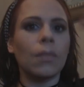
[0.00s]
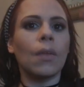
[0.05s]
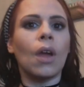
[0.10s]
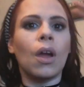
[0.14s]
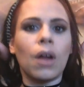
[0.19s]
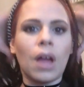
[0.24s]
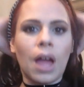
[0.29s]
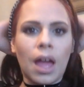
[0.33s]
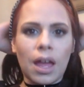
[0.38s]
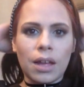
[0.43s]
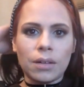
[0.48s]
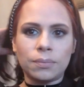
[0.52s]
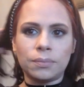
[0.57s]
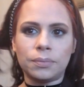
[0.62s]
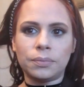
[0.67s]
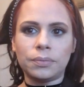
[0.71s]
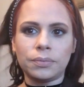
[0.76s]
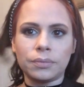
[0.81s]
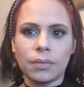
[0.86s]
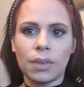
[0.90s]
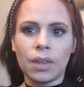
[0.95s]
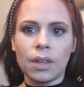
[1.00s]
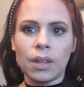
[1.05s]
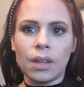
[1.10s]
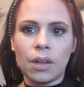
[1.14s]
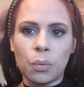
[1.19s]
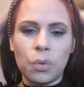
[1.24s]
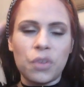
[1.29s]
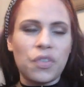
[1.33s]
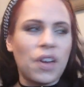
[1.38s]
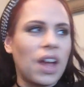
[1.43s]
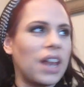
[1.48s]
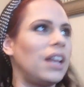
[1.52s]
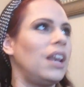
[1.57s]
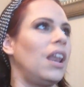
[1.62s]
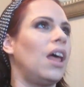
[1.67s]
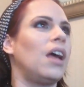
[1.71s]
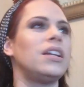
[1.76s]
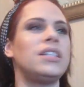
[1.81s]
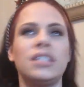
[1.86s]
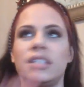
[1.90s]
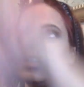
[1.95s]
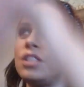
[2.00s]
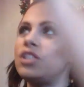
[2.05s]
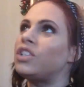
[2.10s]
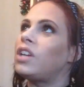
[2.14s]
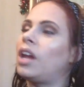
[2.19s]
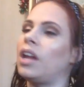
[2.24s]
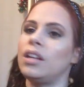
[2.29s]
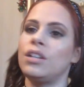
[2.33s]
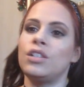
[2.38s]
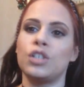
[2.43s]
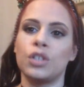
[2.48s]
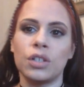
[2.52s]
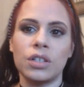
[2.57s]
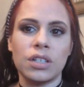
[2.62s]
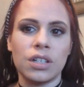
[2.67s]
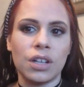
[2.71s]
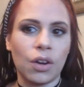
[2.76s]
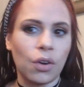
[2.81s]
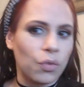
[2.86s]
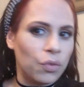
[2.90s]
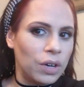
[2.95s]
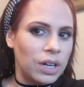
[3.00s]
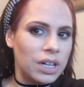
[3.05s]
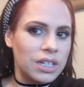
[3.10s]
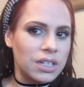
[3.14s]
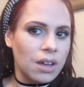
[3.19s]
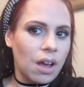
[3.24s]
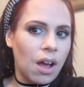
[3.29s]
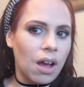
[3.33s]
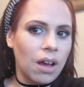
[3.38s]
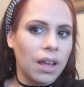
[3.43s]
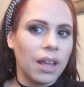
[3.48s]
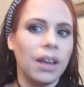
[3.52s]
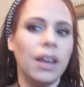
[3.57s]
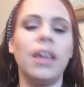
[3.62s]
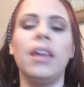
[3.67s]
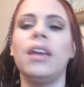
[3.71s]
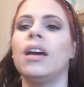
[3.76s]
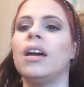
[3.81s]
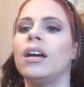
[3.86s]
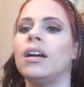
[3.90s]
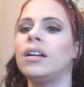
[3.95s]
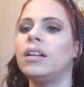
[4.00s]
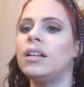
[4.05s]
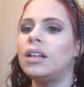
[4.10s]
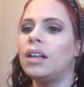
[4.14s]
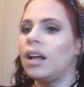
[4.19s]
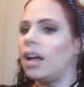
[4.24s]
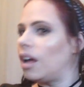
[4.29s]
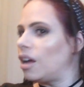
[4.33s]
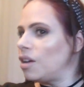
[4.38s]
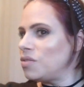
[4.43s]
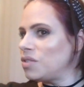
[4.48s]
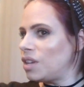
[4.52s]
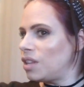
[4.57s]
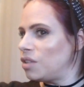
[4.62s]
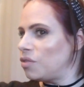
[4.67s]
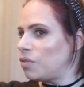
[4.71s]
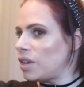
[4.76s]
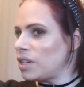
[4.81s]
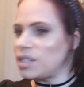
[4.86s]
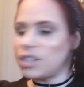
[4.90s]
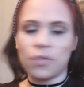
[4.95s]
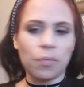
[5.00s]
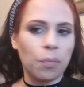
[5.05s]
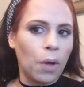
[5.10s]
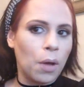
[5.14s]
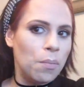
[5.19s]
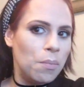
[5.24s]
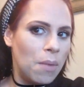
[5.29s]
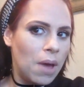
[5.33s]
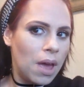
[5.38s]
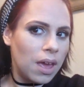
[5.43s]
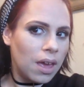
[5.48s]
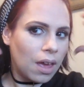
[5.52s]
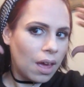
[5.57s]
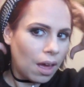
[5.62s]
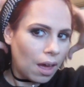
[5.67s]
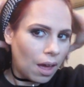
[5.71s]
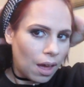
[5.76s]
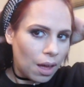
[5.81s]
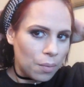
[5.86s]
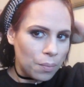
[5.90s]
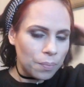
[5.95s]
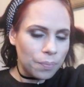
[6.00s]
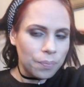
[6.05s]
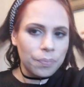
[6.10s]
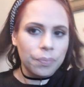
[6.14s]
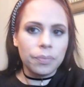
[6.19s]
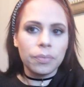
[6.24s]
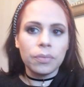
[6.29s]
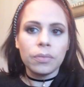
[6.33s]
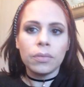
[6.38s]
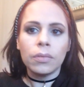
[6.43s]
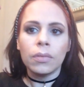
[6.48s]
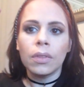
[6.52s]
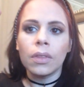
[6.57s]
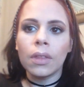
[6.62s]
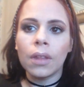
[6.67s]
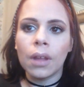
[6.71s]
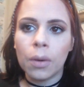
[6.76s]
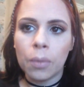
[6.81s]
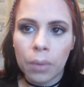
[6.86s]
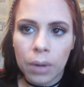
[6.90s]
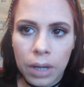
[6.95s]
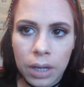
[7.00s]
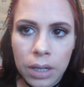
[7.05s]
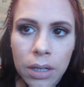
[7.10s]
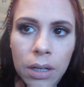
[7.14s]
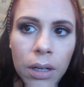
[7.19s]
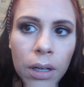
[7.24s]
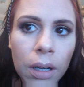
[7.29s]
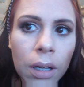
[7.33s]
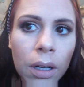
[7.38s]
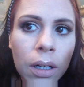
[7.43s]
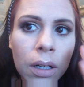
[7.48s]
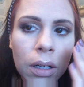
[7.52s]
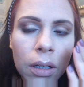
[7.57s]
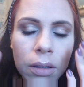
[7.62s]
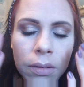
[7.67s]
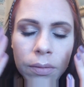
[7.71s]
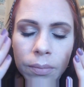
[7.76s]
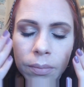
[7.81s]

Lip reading: Okay, we've had a lighting change because it got really dark in here. I've done the rest of my makeup. I want you to look.